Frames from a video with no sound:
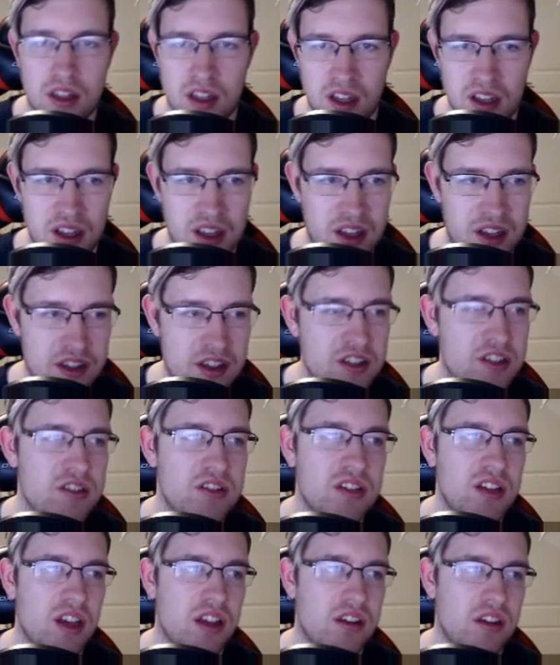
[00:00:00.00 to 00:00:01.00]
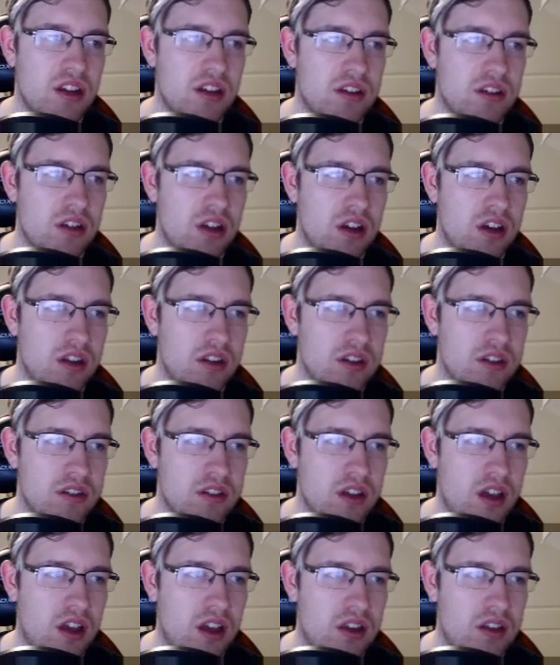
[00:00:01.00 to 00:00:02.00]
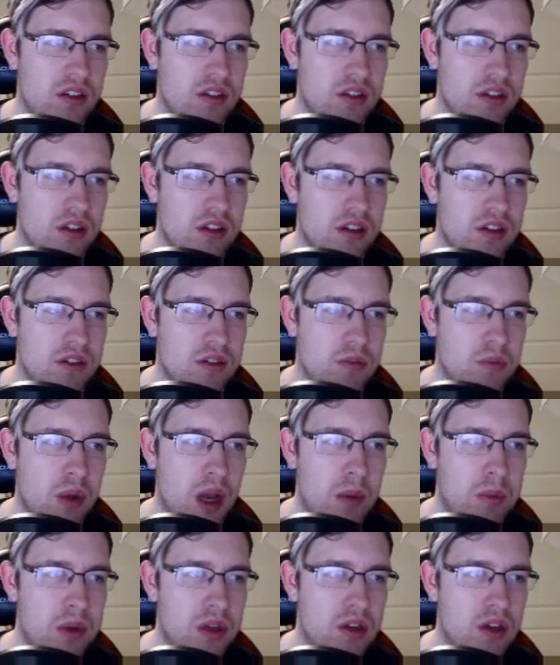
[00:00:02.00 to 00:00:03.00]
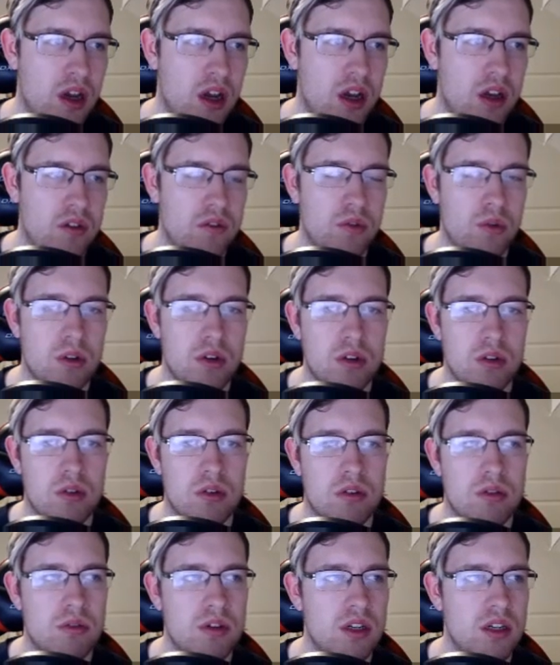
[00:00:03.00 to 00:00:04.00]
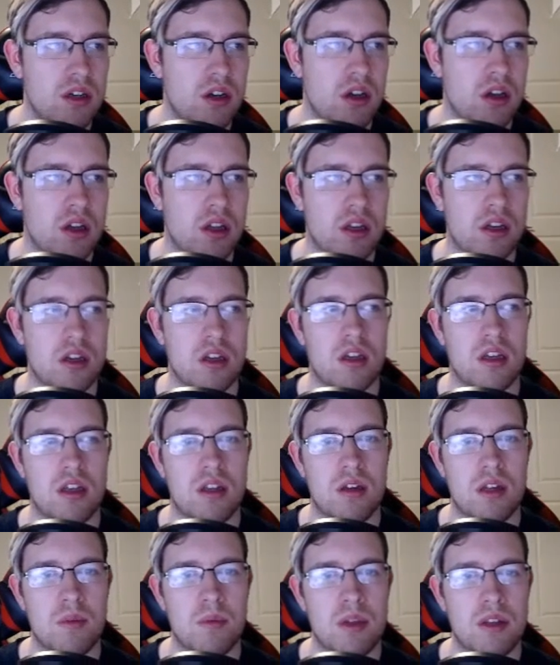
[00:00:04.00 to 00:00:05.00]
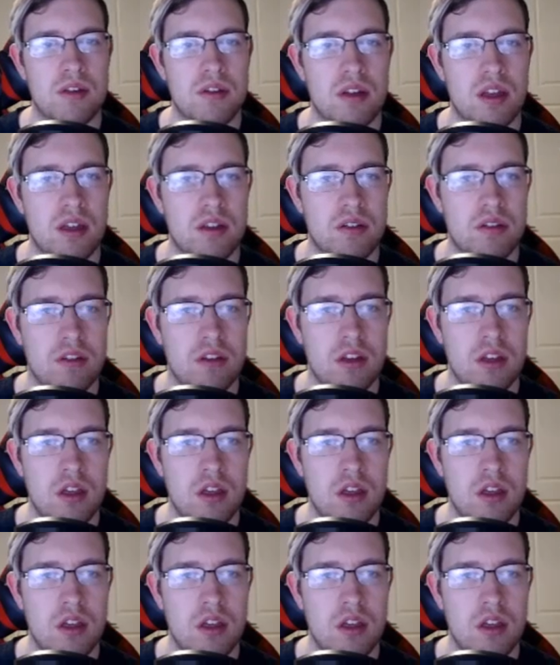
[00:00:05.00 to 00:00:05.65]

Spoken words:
additionally, I saw this guy's Papa Nav 123 on DBS decks.